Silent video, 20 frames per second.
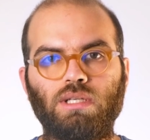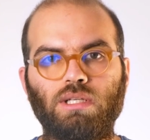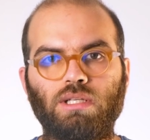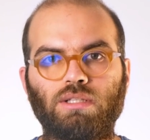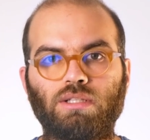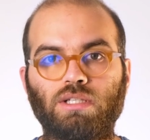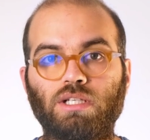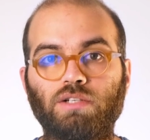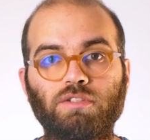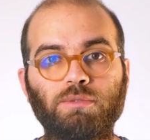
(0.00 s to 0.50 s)

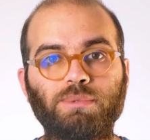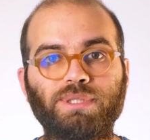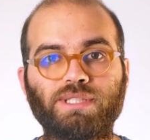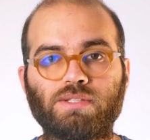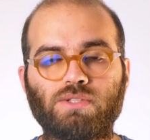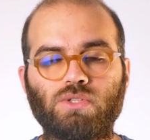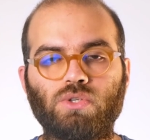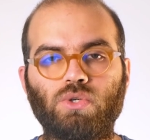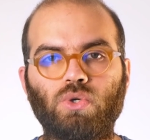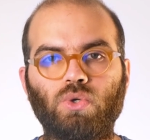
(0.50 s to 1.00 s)
the government
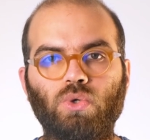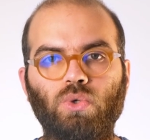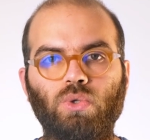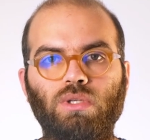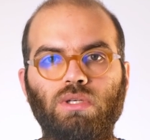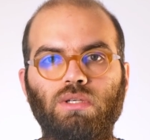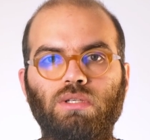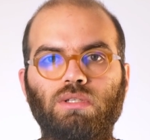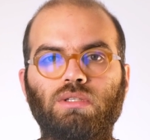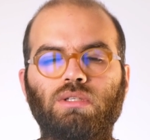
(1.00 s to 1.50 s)
as a
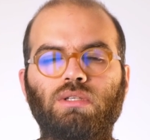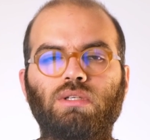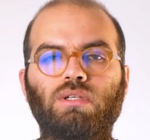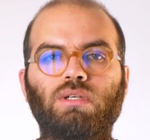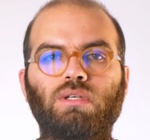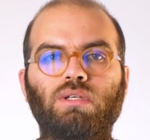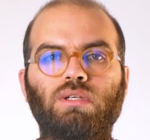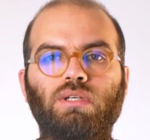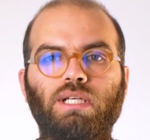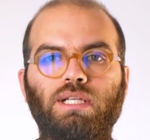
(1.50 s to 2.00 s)
whole
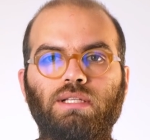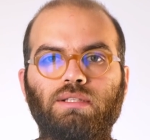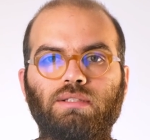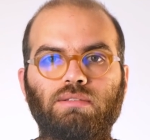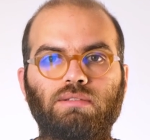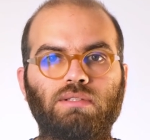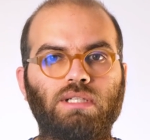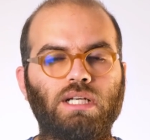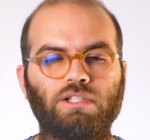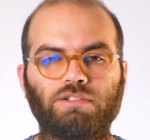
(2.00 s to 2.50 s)

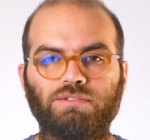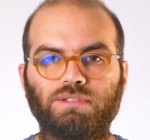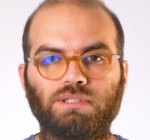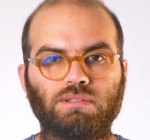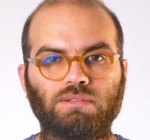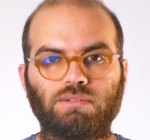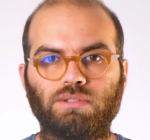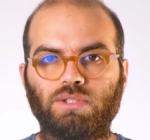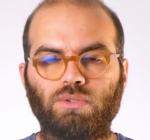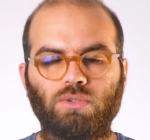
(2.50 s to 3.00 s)
and
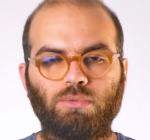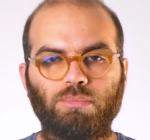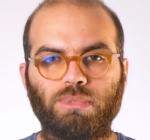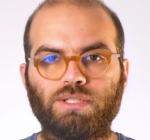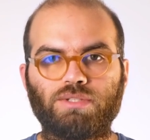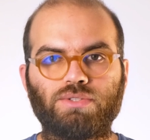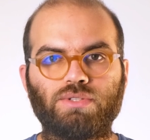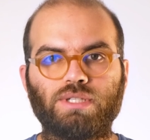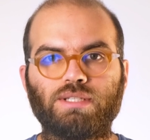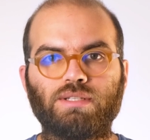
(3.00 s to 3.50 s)
relevant
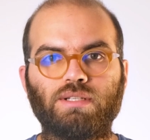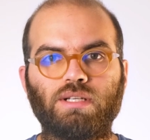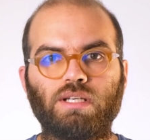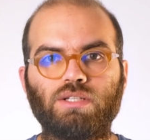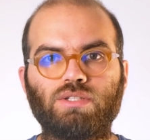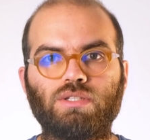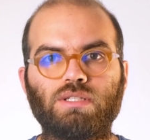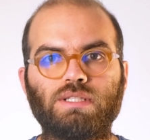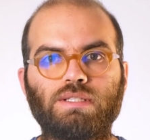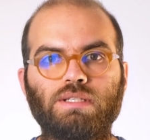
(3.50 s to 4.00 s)
ministries and
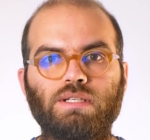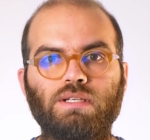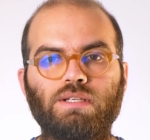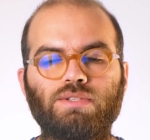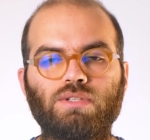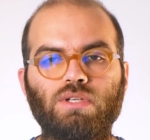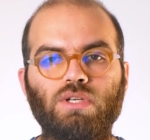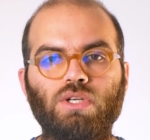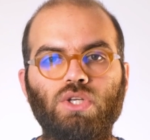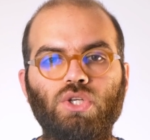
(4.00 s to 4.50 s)

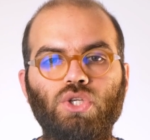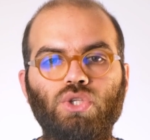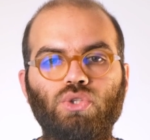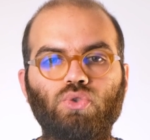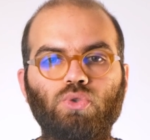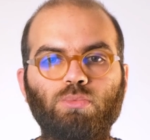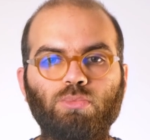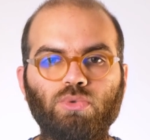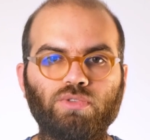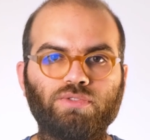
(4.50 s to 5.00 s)
agencies
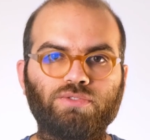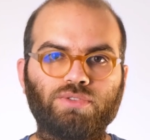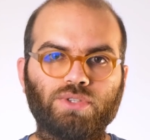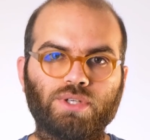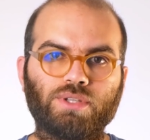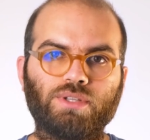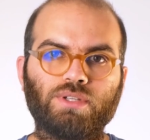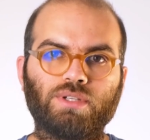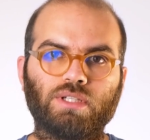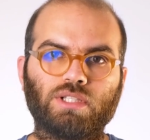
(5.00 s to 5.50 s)
to move
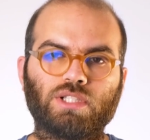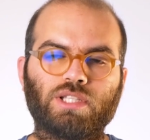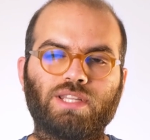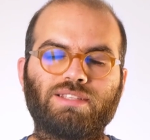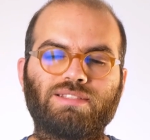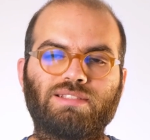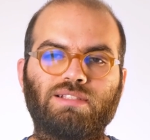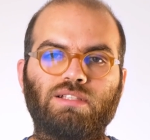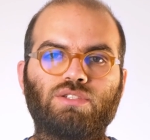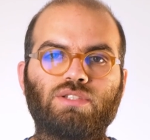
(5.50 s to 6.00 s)
further in
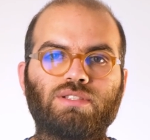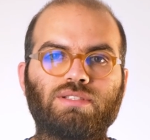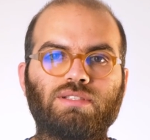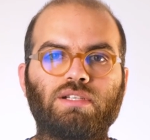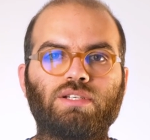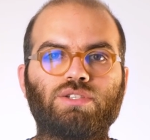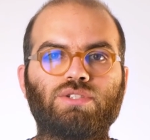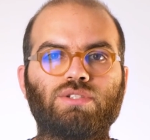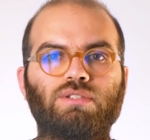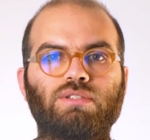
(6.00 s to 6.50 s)
this
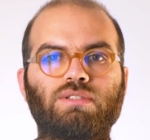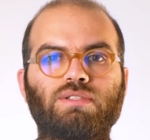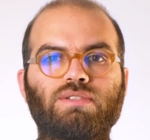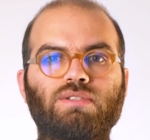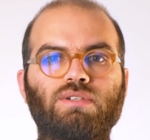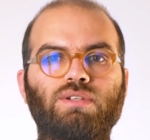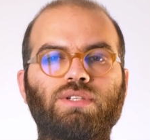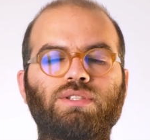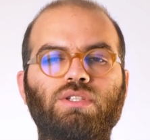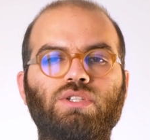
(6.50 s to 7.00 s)
legislation and
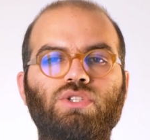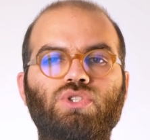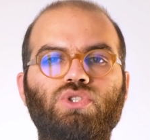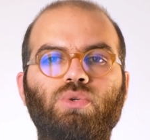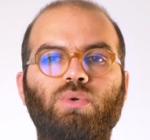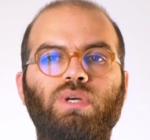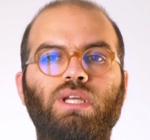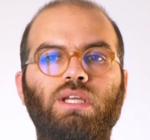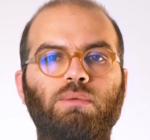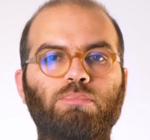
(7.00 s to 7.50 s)
start
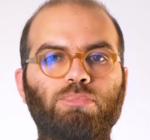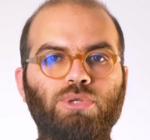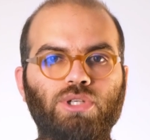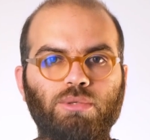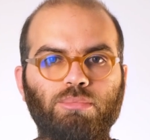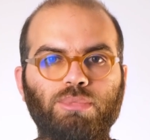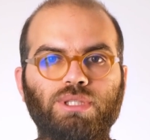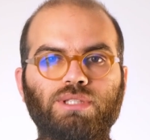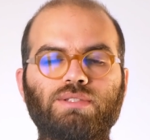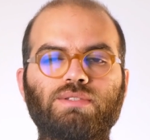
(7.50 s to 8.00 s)
issuing
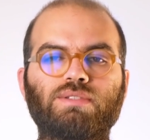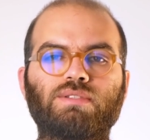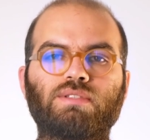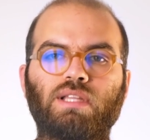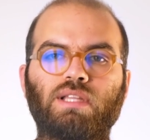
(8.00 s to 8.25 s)
permits,